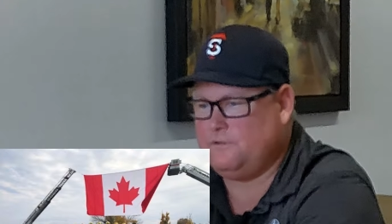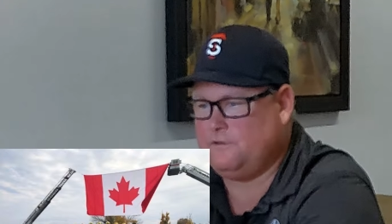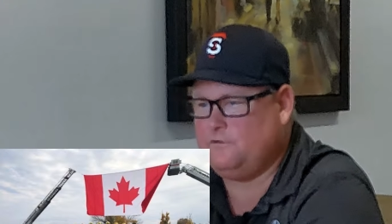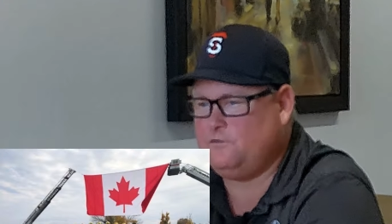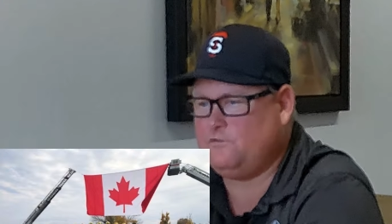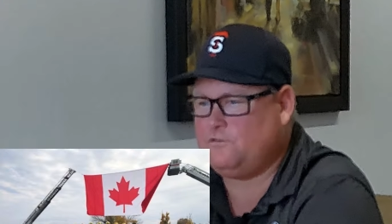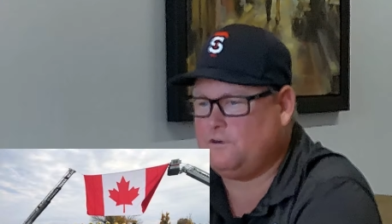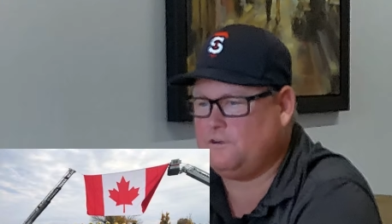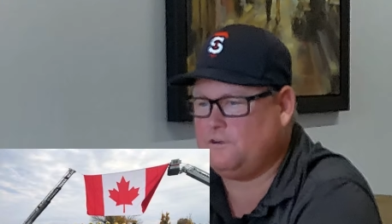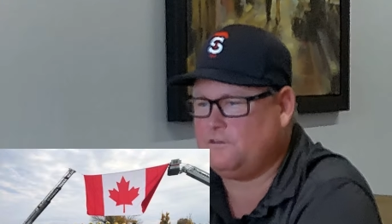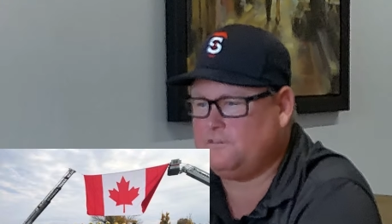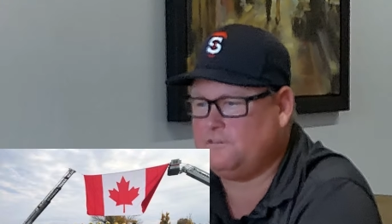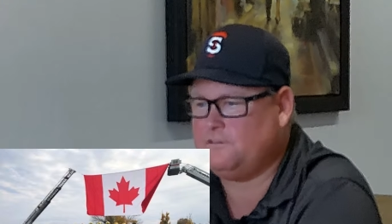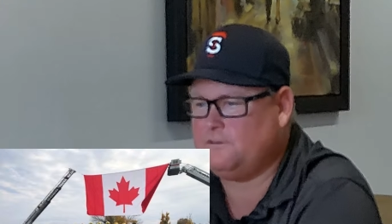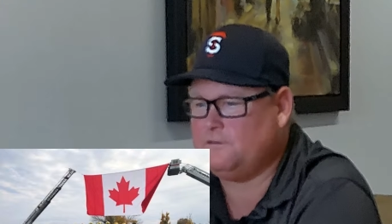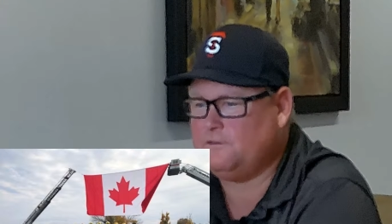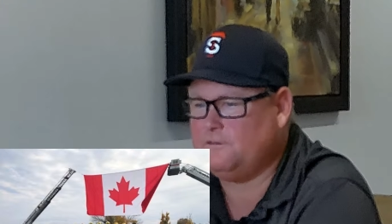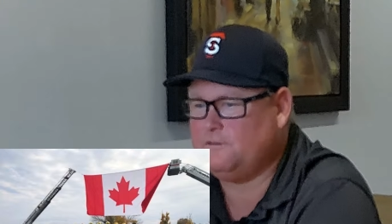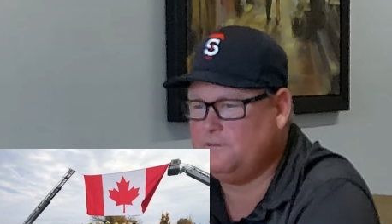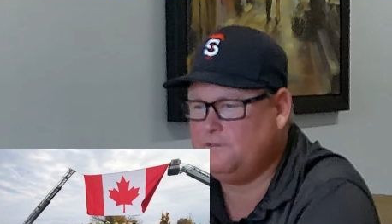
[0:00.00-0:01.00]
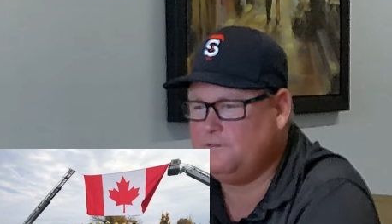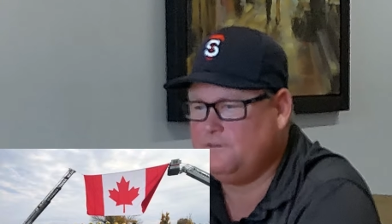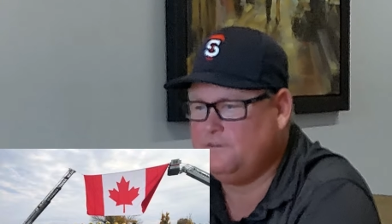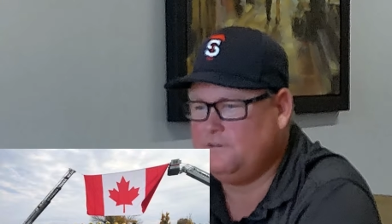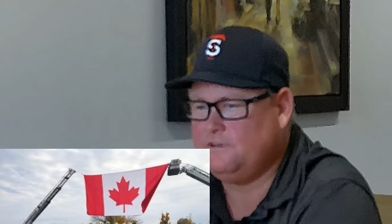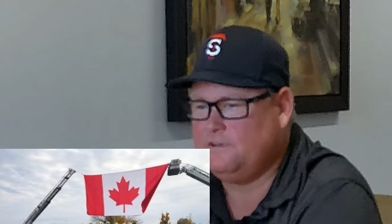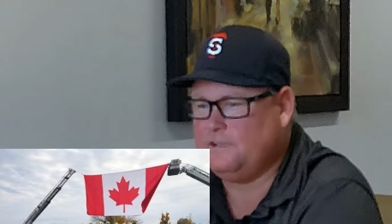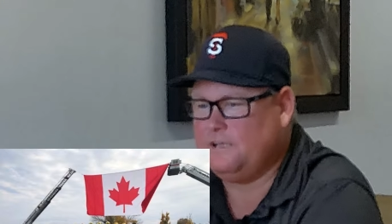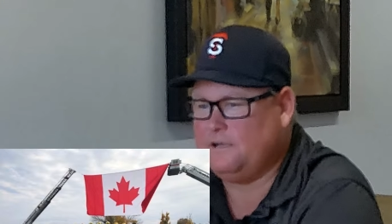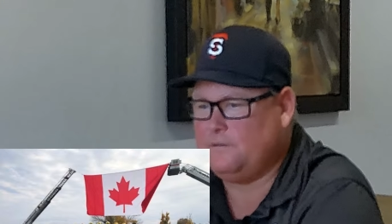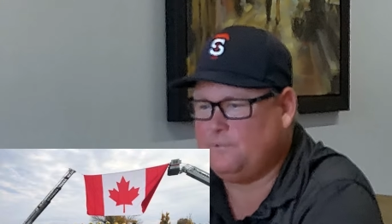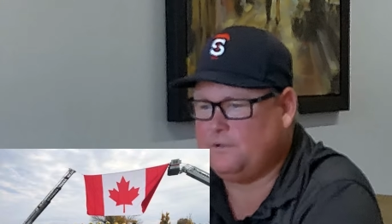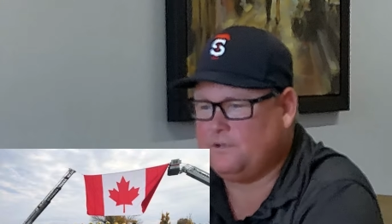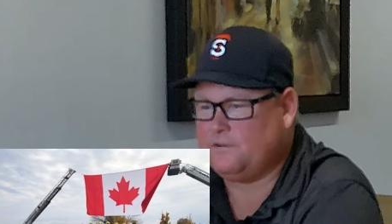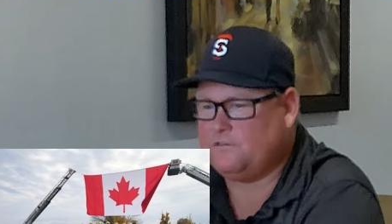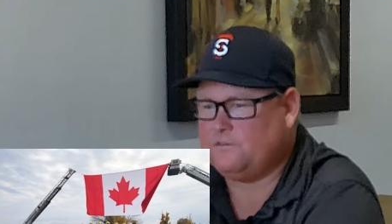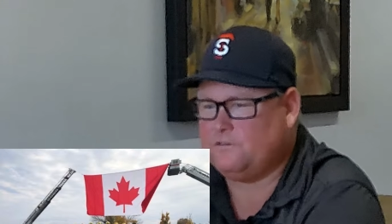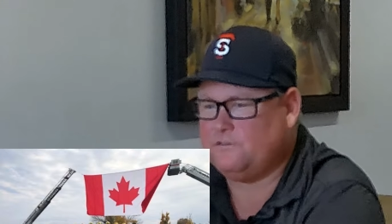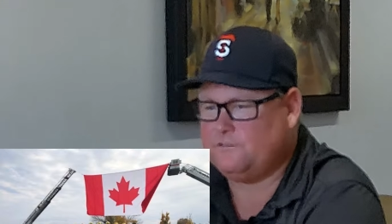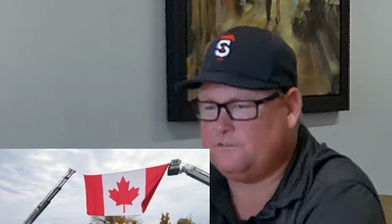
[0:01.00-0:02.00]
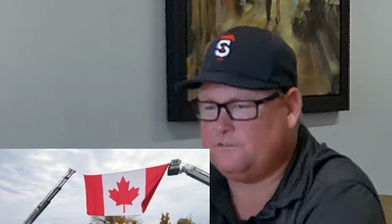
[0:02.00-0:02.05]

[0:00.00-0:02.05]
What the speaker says: the new trucks in that picture.